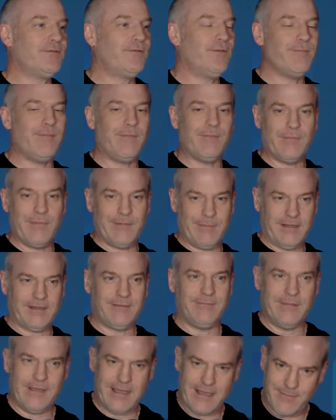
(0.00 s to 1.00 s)
from
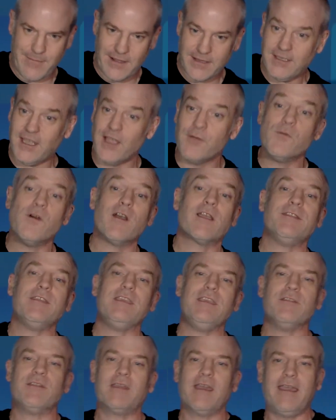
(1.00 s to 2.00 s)
my time working in
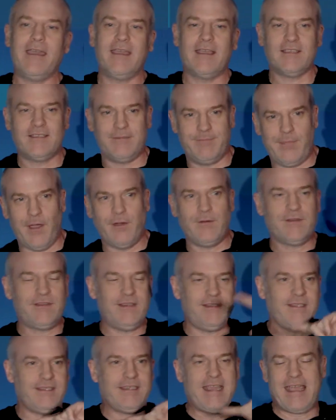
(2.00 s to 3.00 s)
the UK, because
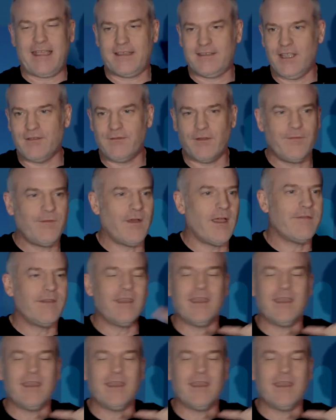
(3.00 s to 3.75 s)
bonuses are taxed over 5